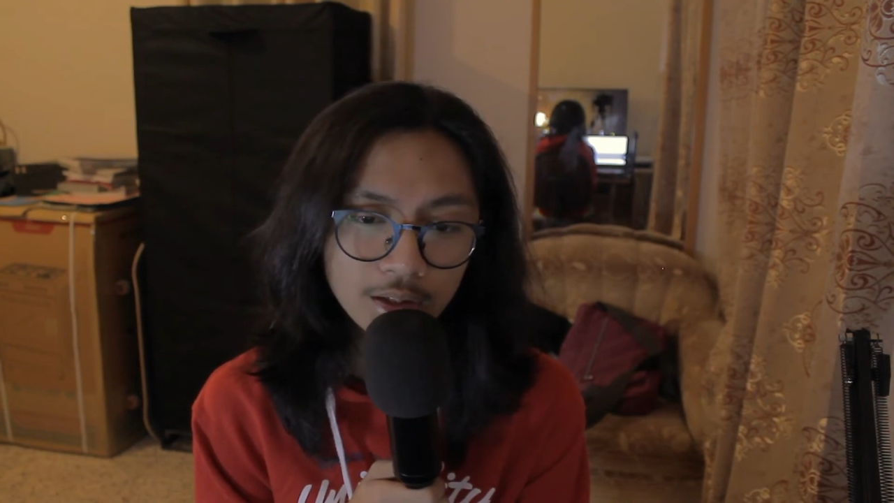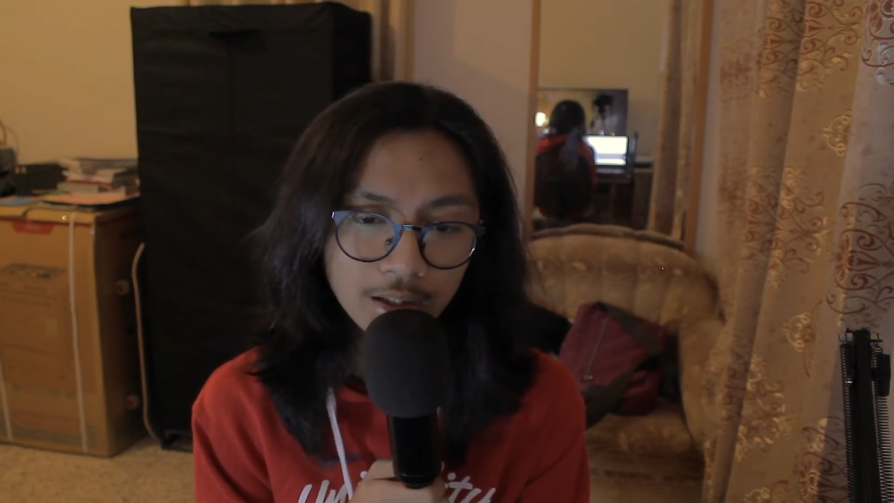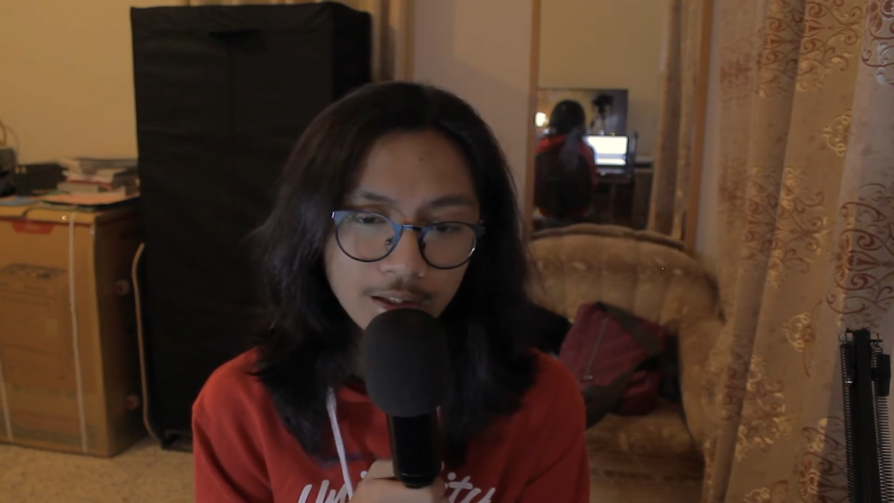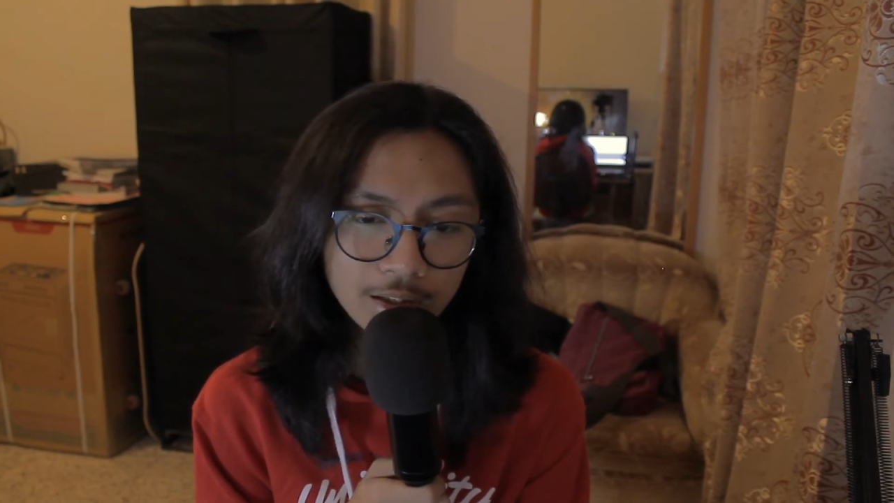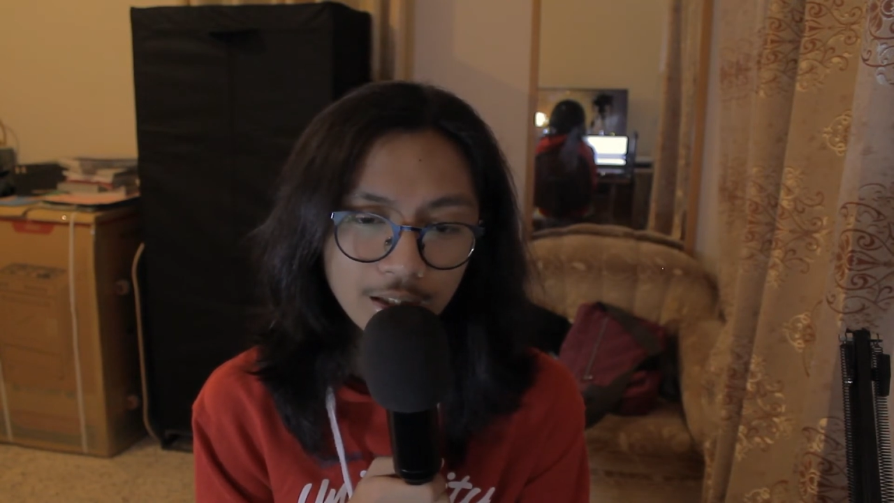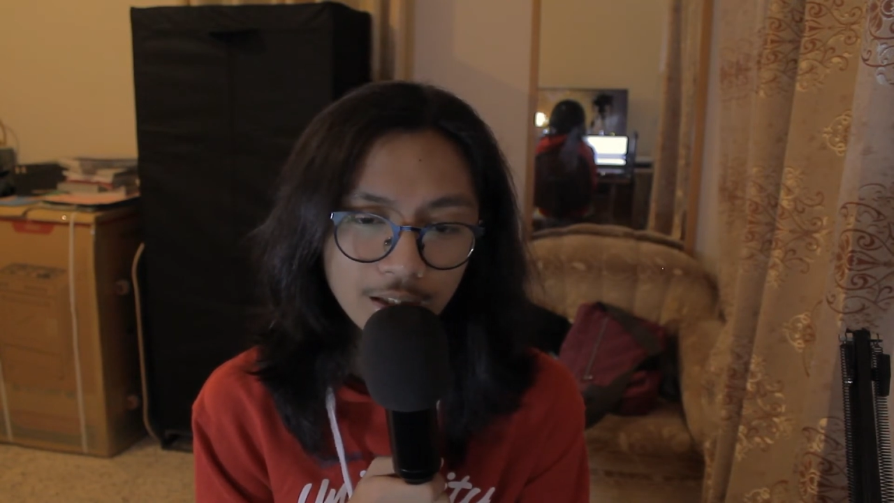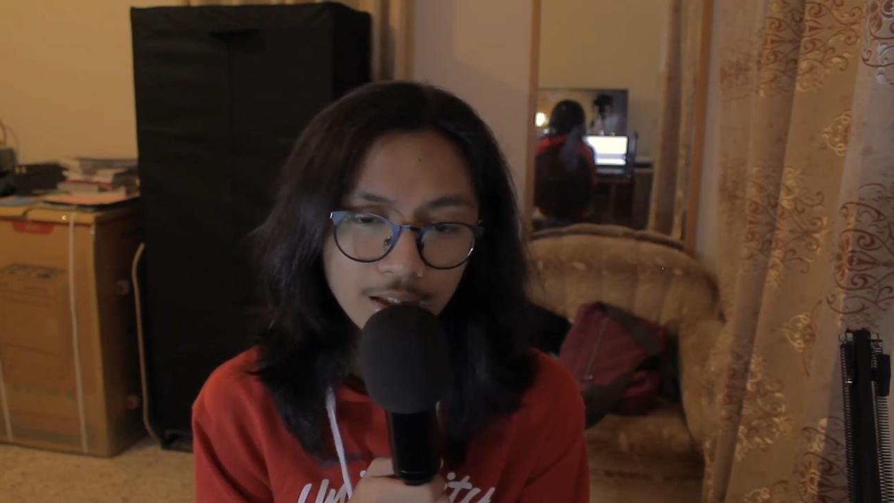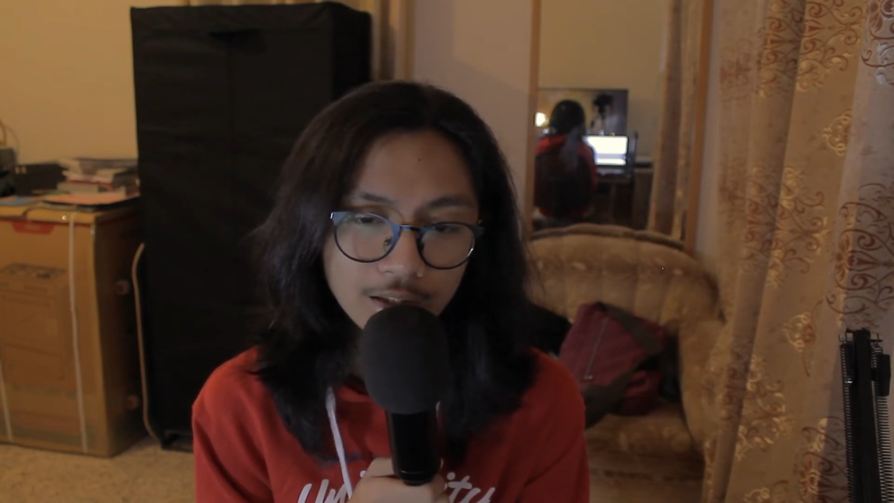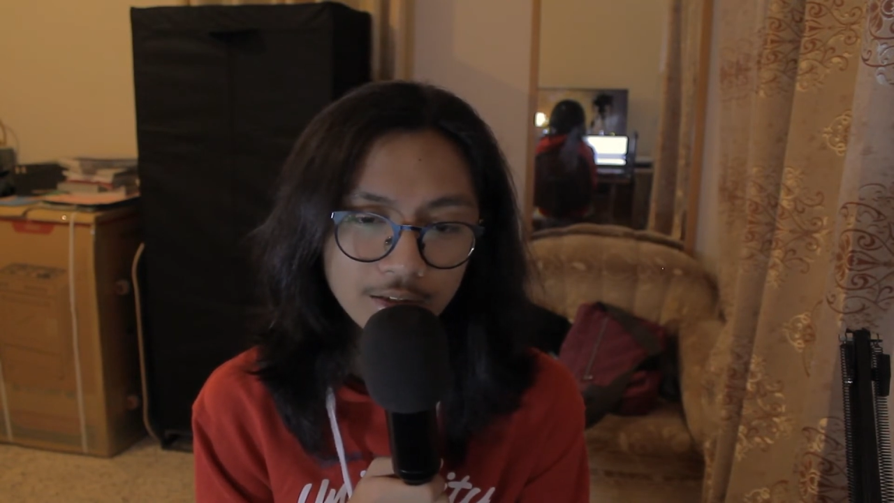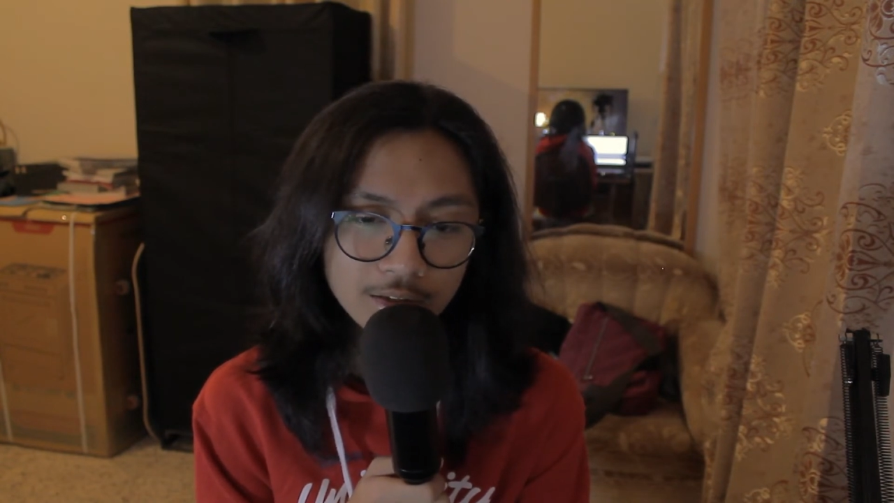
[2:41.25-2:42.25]
and
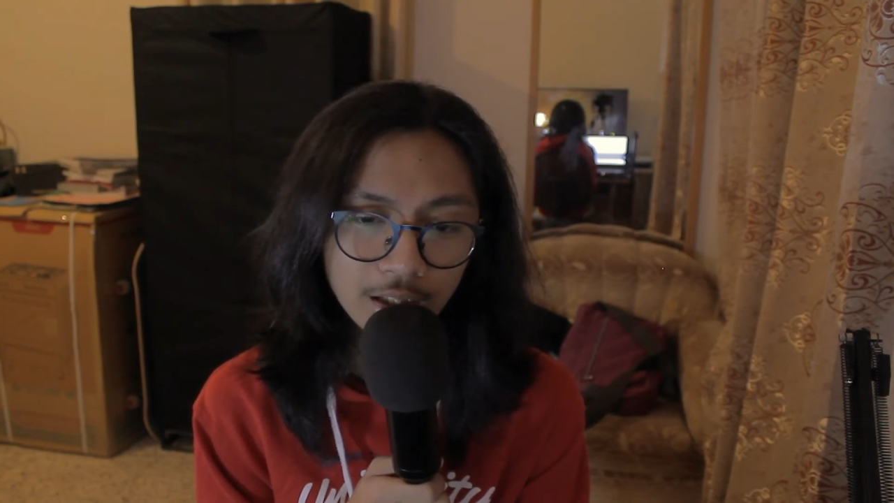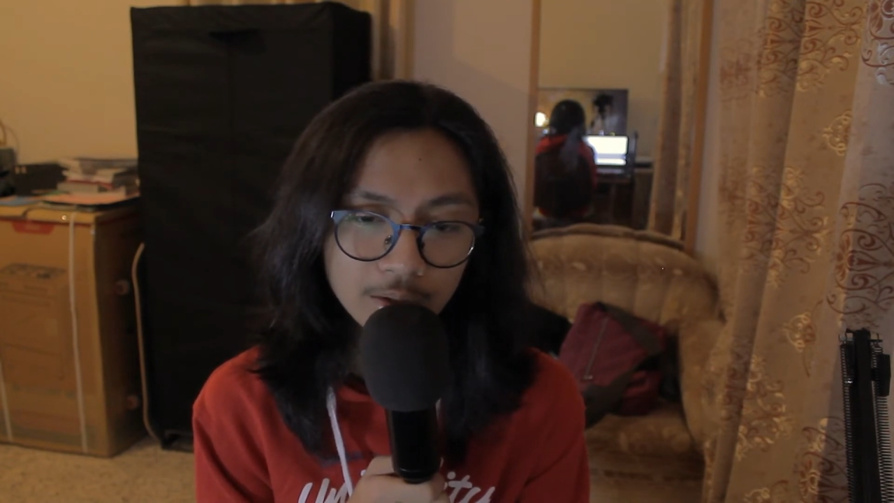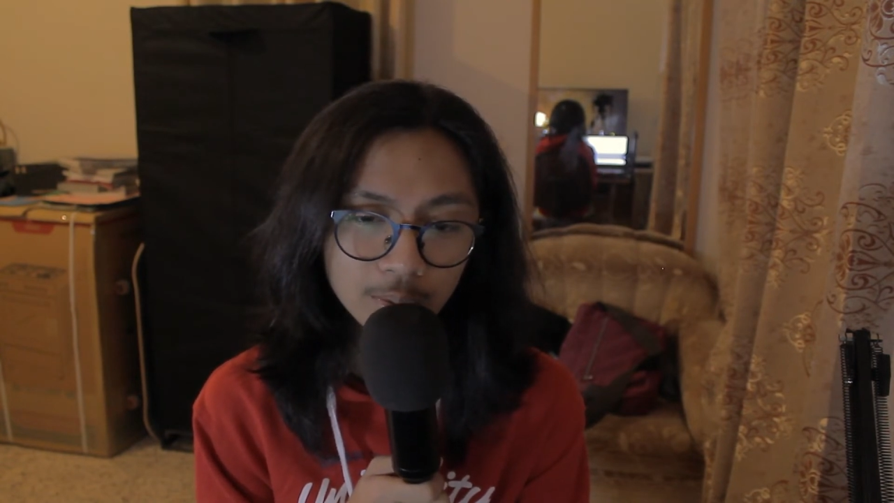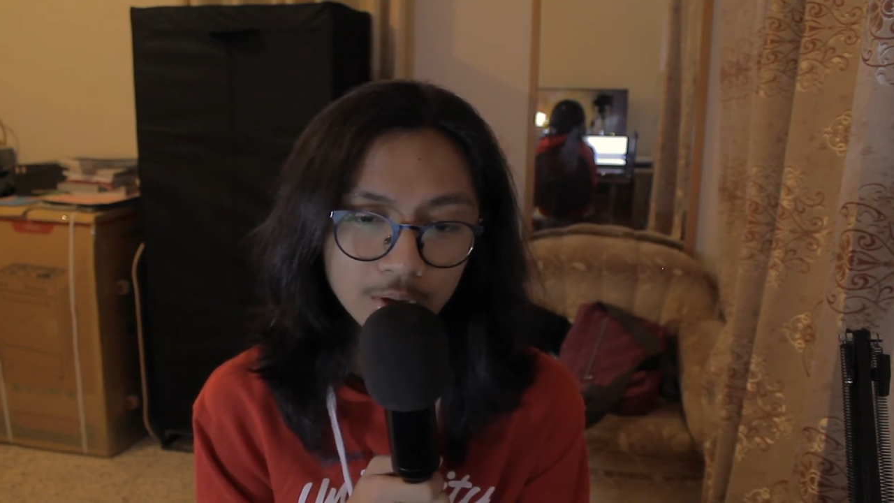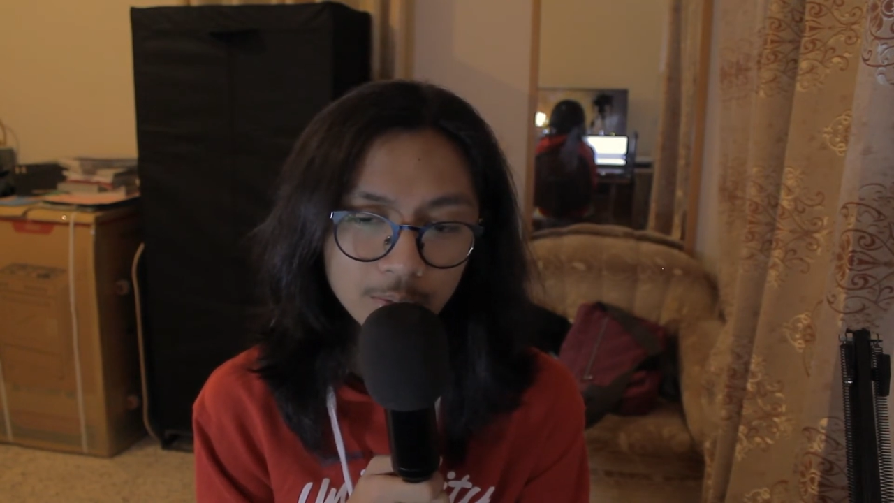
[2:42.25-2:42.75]
I just kind of want